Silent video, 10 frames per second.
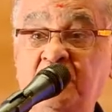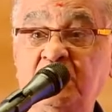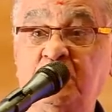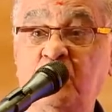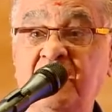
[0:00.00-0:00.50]
to
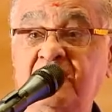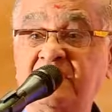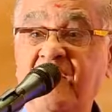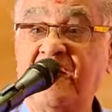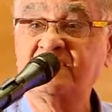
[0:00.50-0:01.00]
the students.
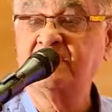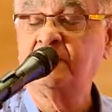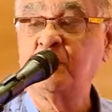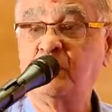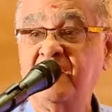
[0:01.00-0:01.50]
I ask
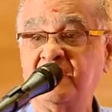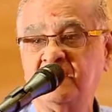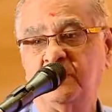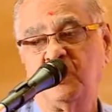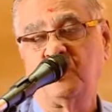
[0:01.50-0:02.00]
them to write
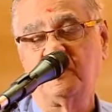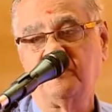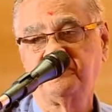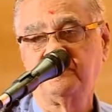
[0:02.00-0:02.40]
on the board.